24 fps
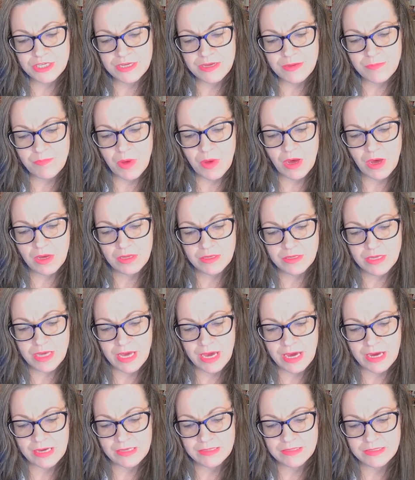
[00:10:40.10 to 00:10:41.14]
a
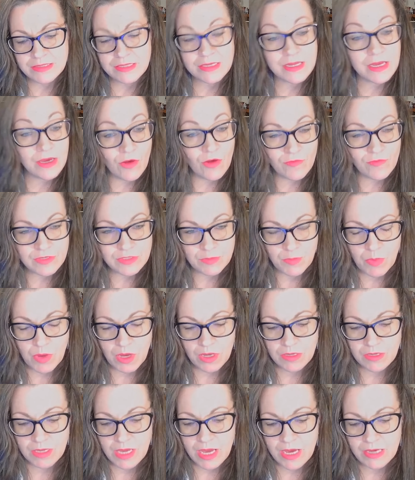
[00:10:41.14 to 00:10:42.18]
podcast, an Elvis
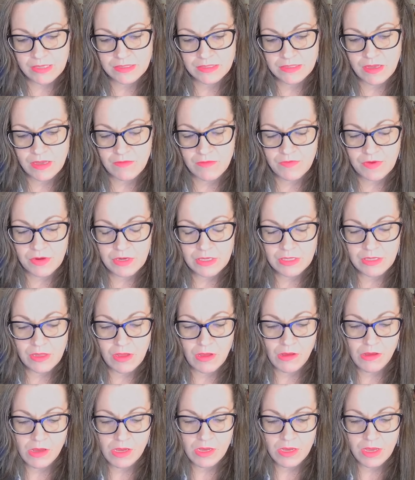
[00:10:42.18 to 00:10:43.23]
podcast, not very
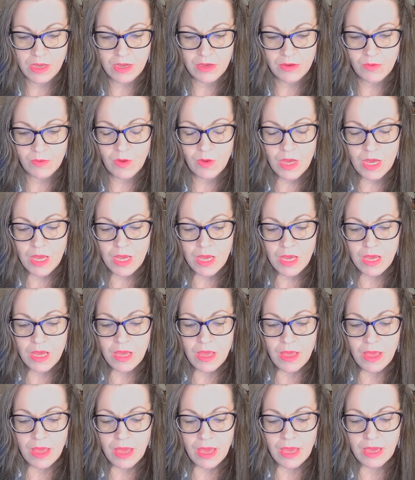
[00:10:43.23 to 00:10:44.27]
long ago,
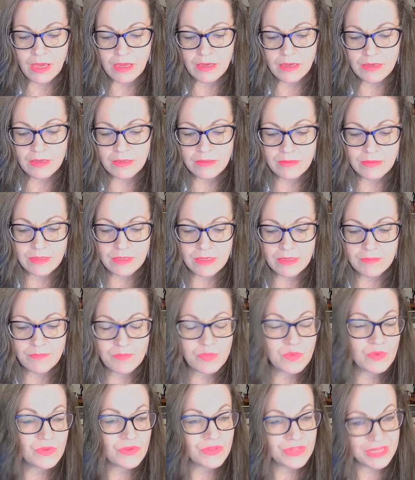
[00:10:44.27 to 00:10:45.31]
and
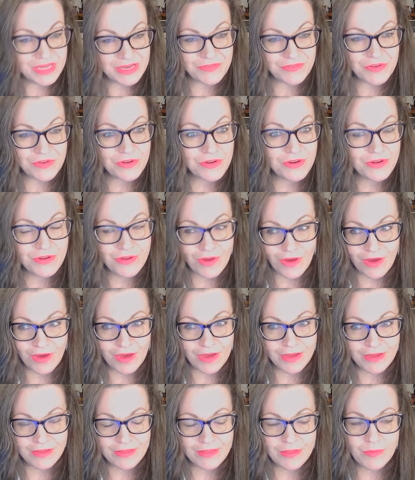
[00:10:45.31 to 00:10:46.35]
believe it or
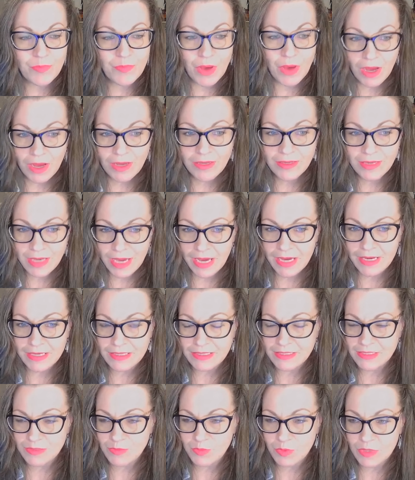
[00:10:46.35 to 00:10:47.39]
not, the
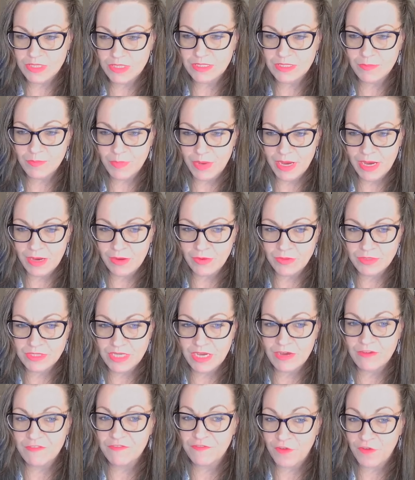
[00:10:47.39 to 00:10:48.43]
podcast was about
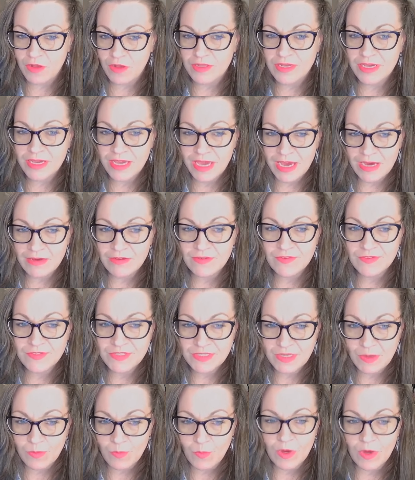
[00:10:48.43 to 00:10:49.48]
a falling out of
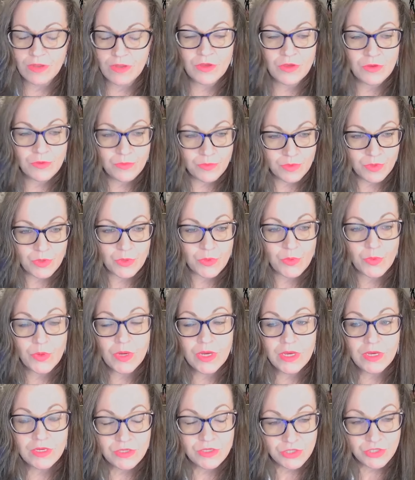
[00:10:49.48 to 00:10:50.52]
someone who knew
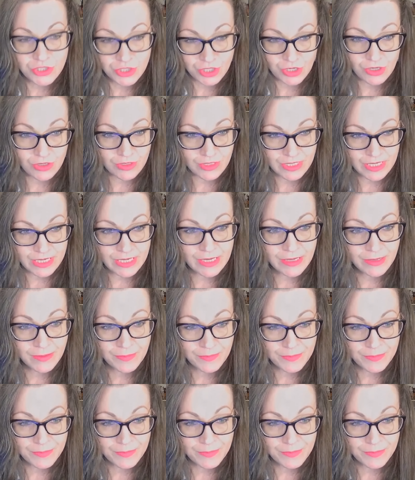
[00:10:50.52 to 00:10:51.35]
Shirley,